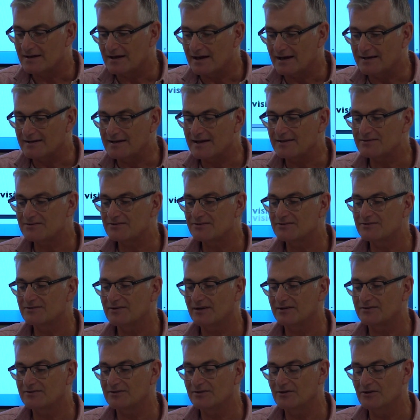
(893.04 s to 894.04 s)
And that's
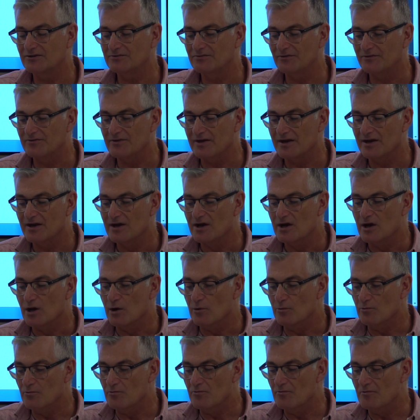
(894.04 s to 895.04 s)
such a useful thing.
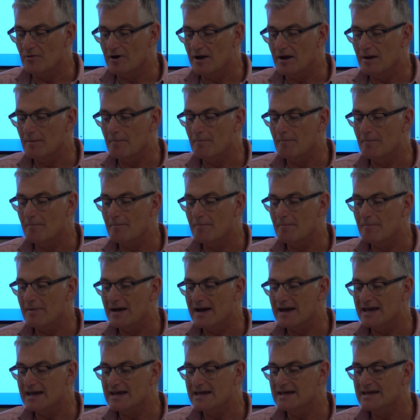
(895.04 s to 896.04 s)

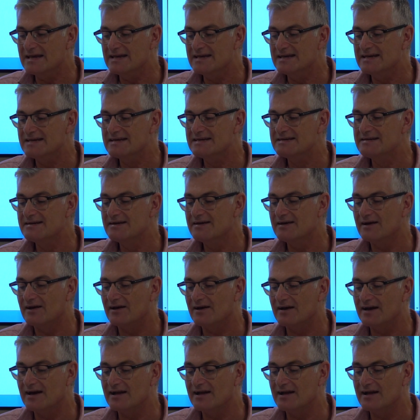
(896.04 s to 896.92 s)
Remainder,